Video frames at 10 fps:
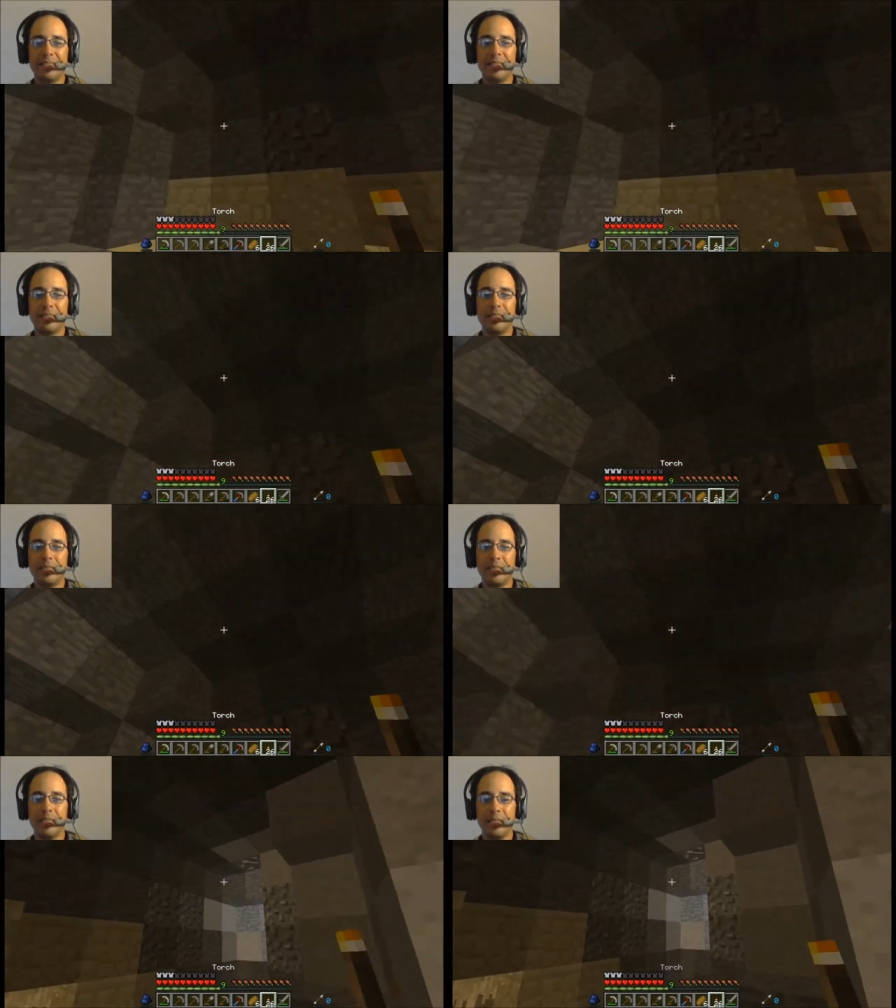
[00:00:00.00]
I'm do
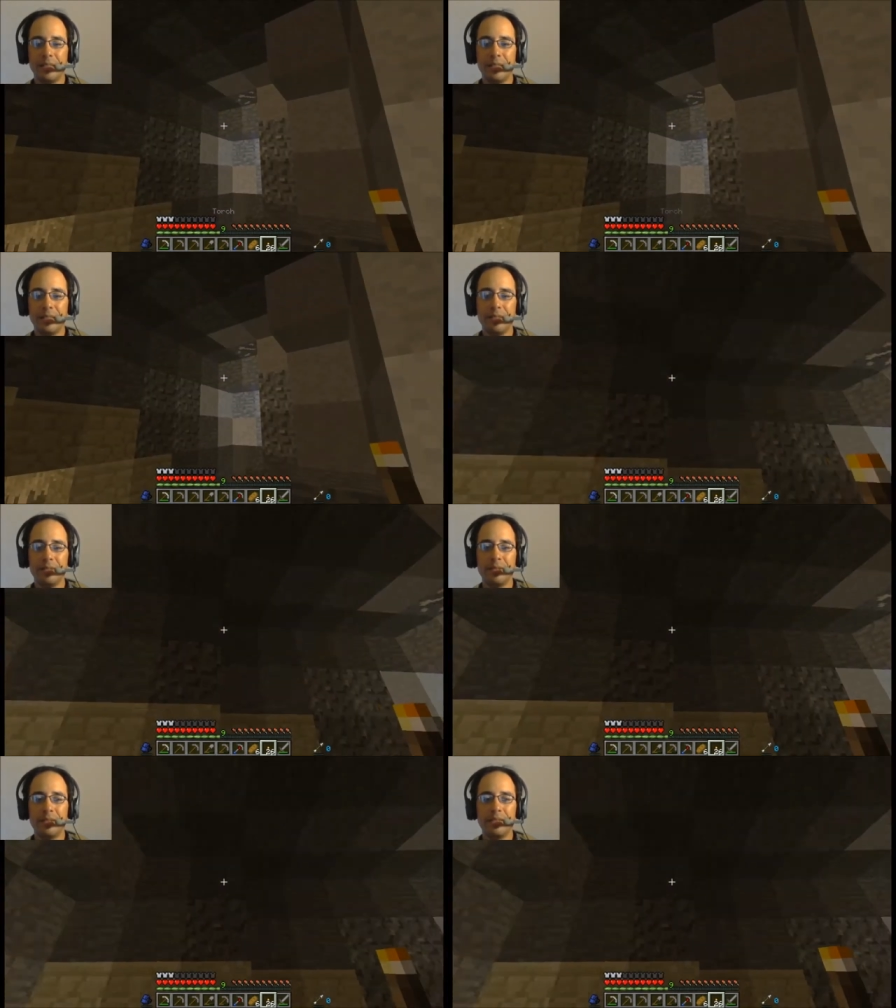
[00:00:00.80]
this
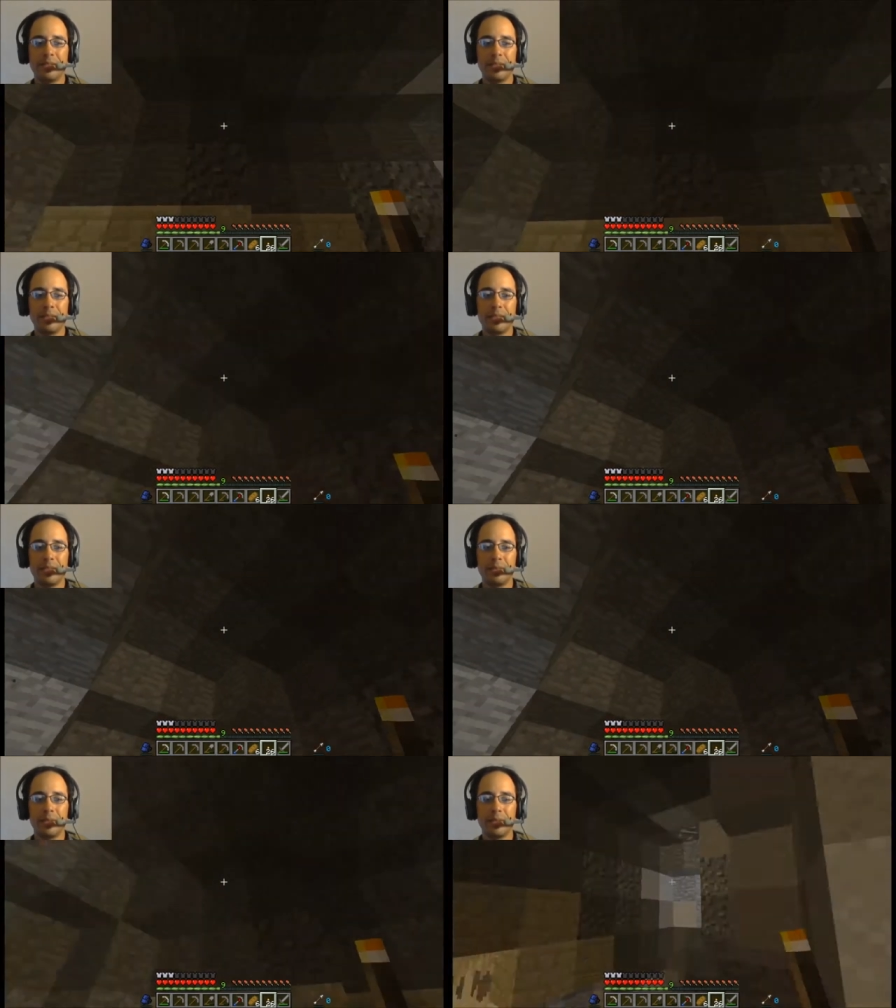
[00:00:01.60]
here. Uh,
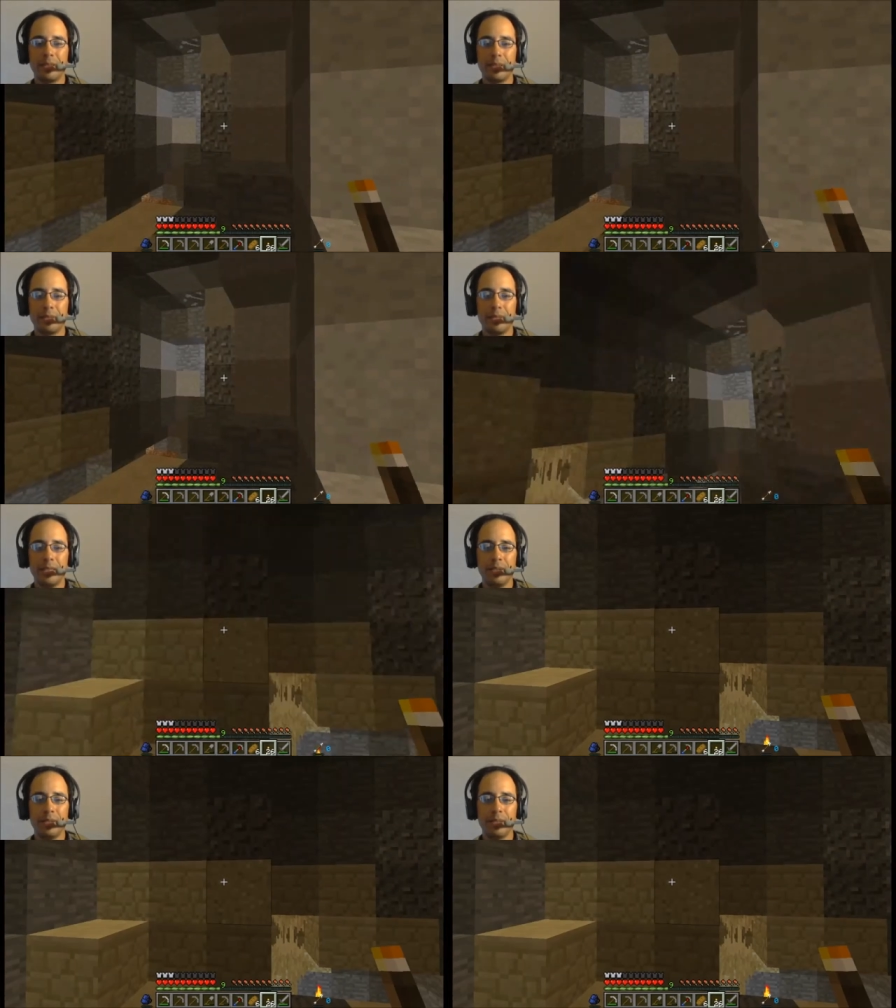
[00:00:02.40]
anything up there? No.
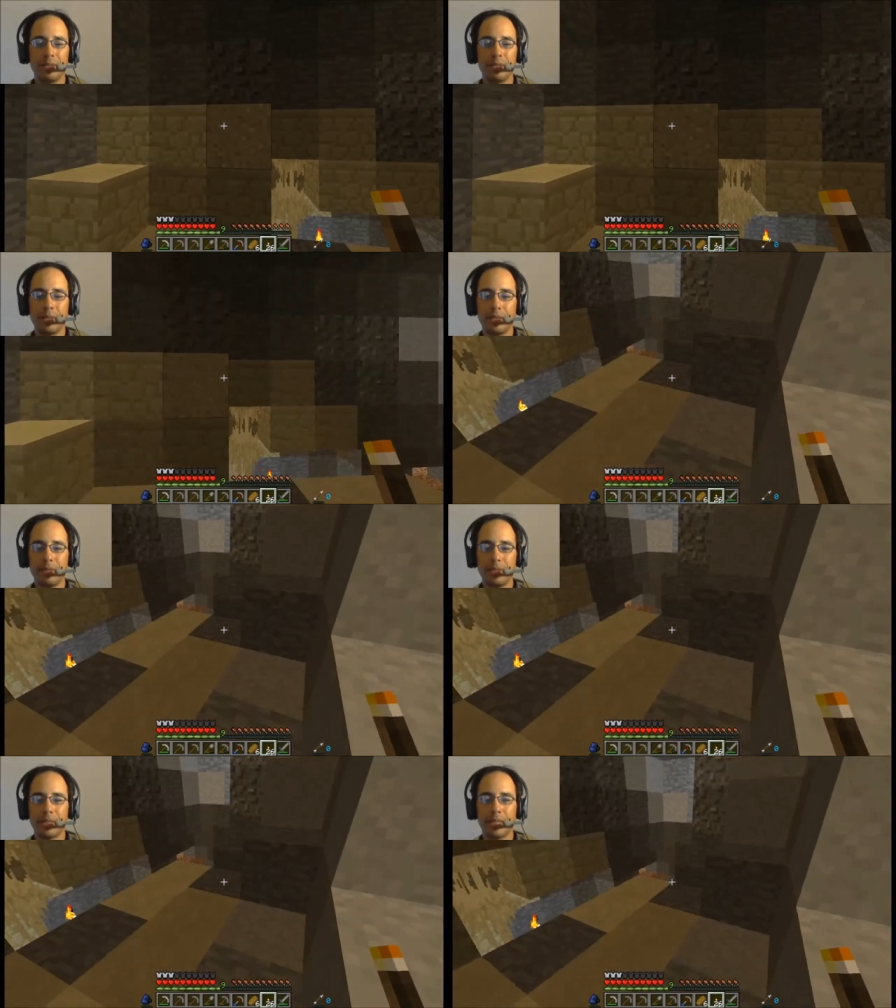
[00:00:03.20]
Wait, wait.
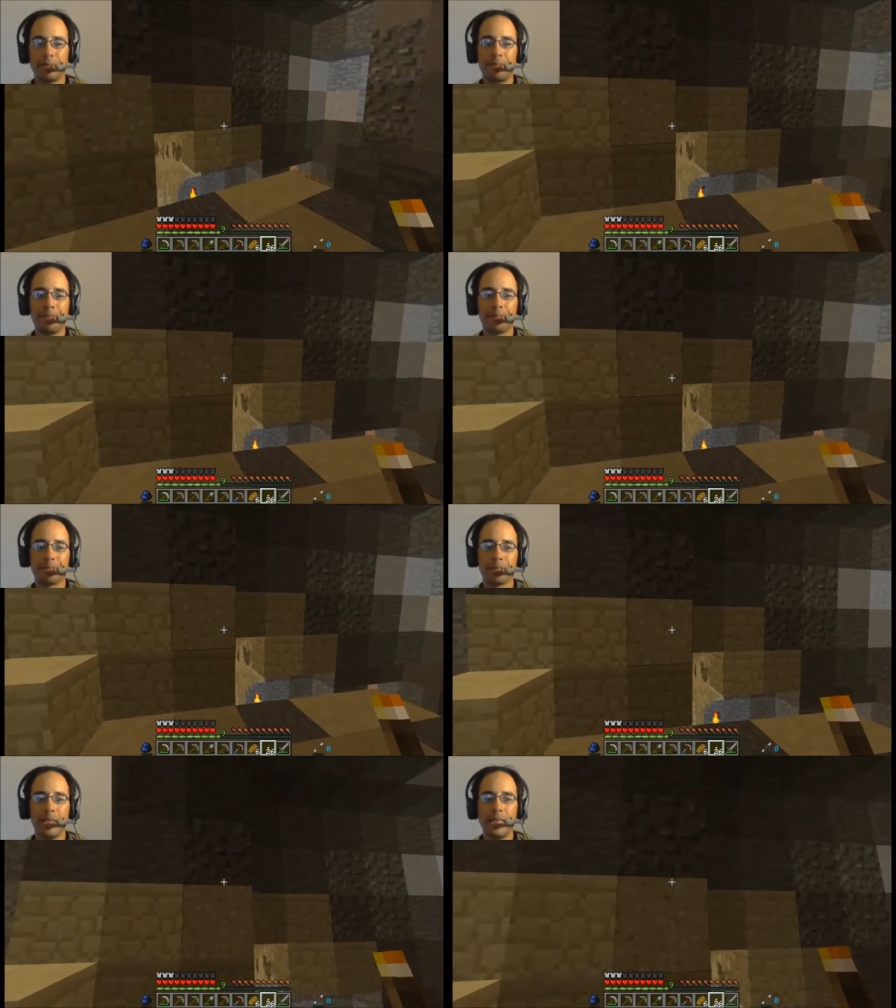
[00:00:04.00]
No. Okay.
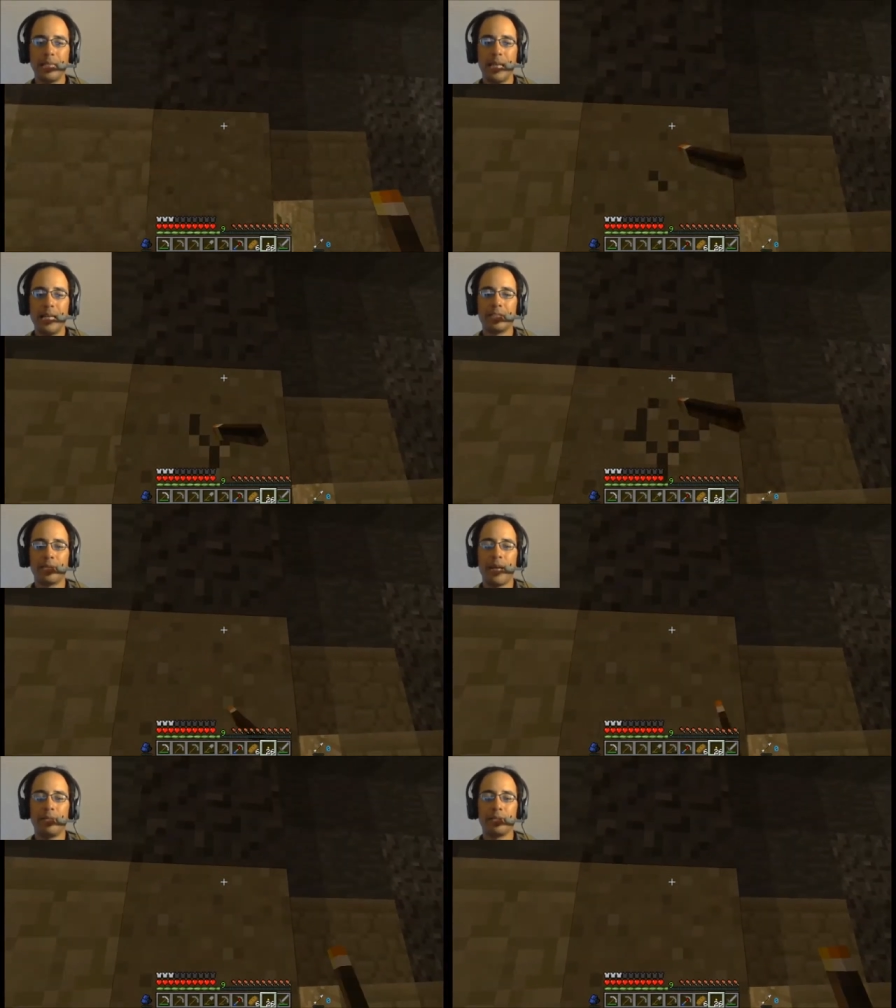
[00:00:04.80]
I need
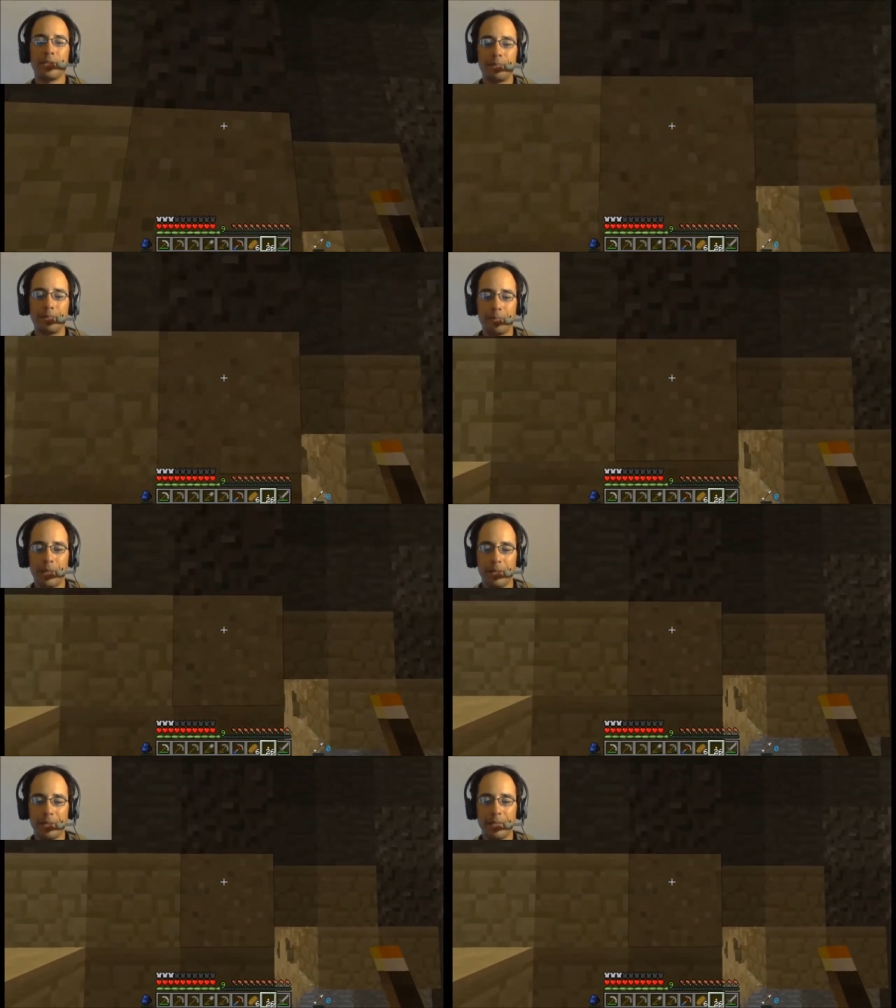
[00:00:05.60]
lots of gravel though,
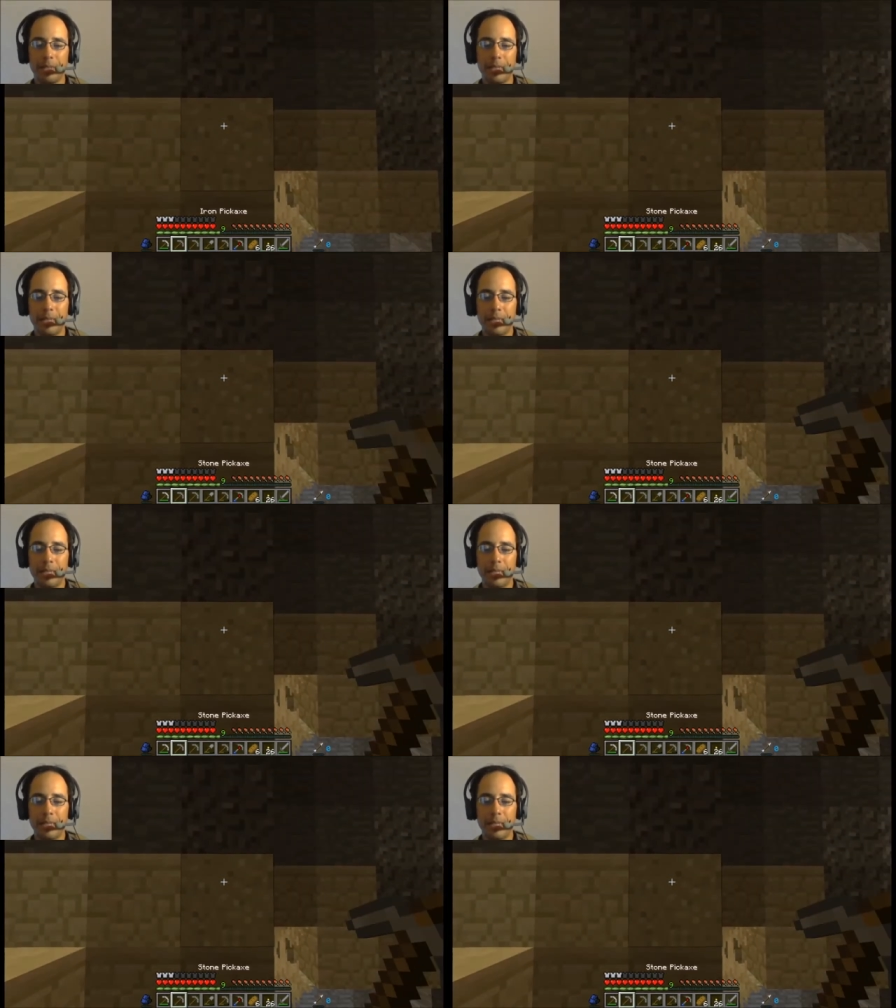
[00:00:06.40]
apparently.